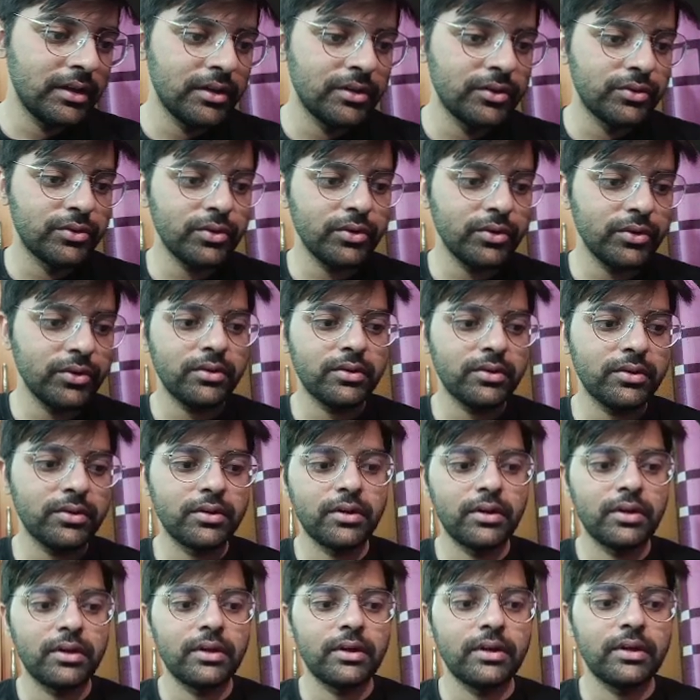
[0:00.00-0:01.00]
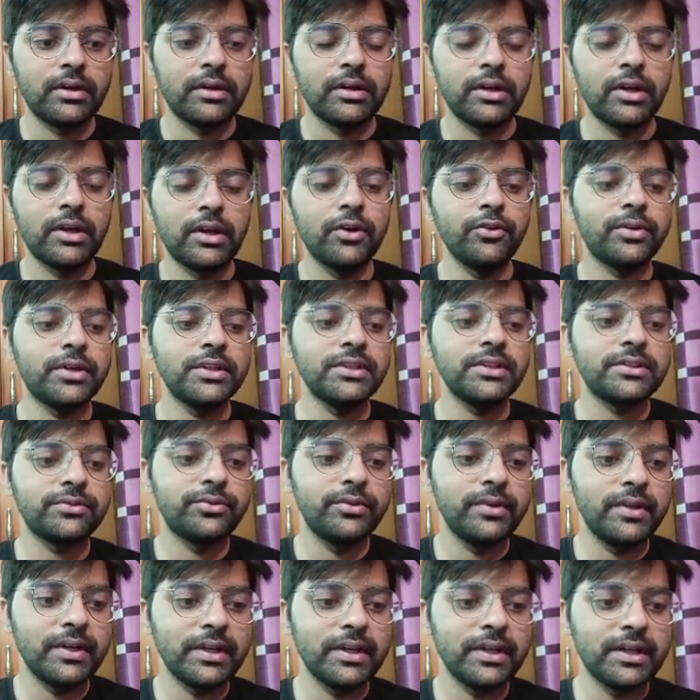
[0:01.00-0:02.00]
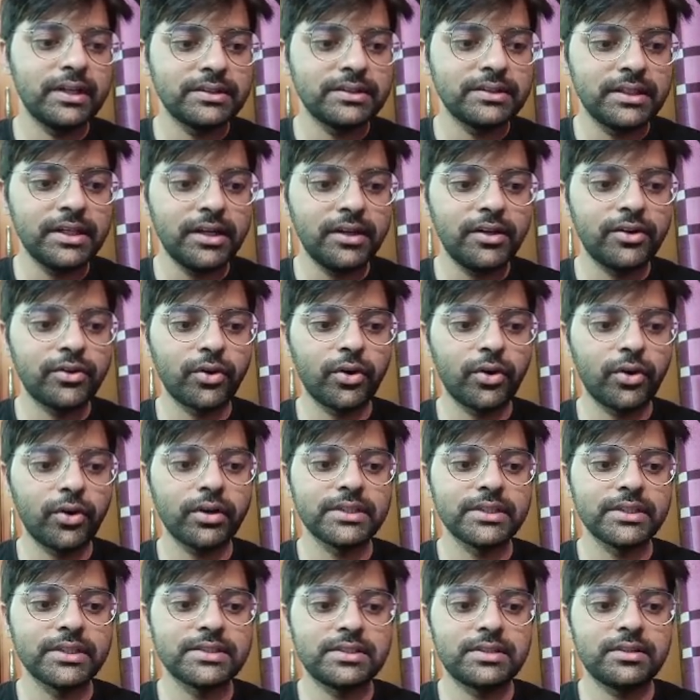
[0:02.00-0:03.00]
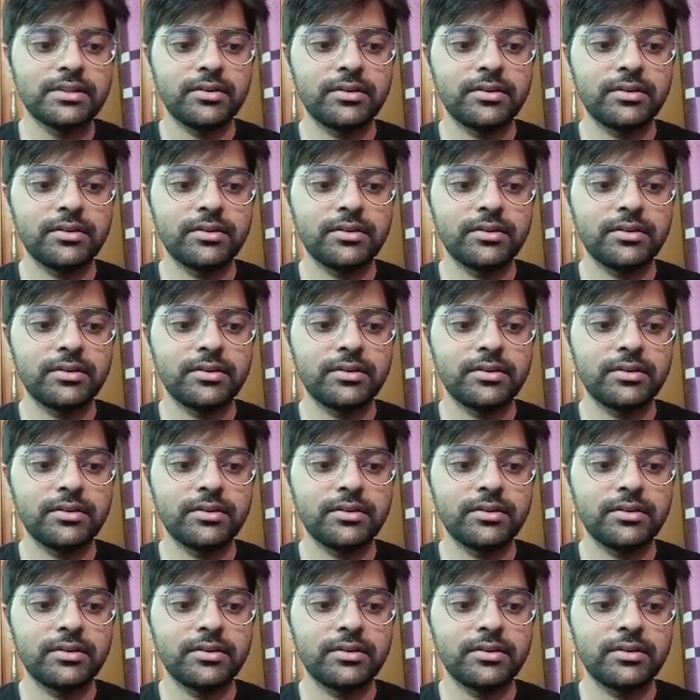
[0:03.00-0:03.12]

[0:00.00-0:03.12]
So now first we will consider draw case.